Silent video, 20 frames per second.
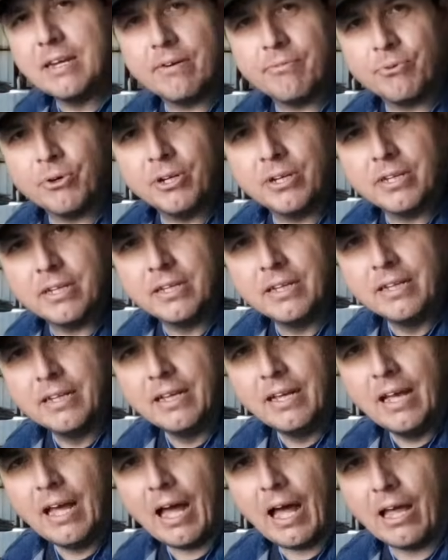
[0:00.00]
different.
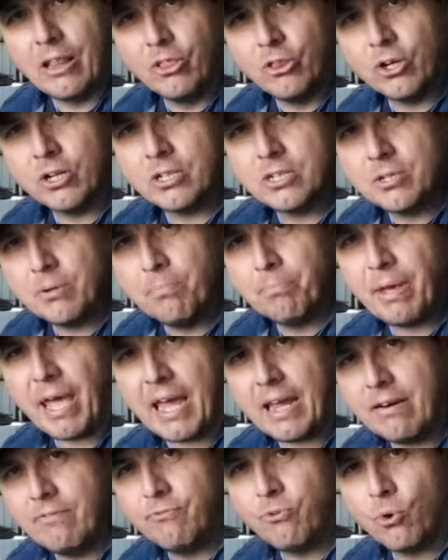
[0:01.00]
I looked
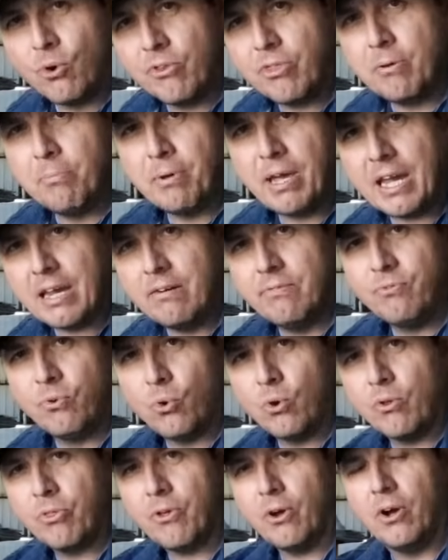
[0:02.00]
back and forth
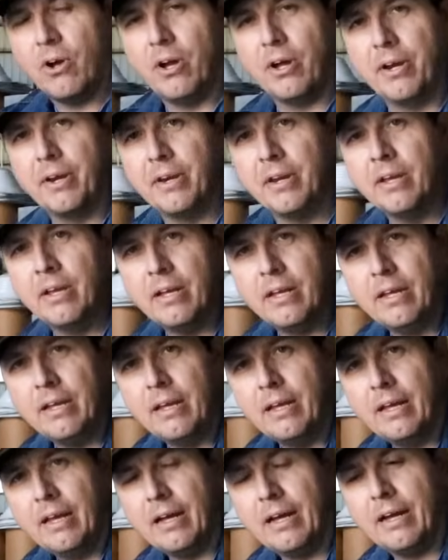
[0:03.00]
on
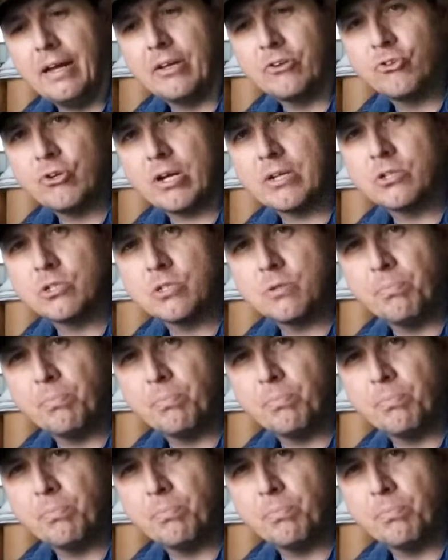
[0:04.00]
Tractor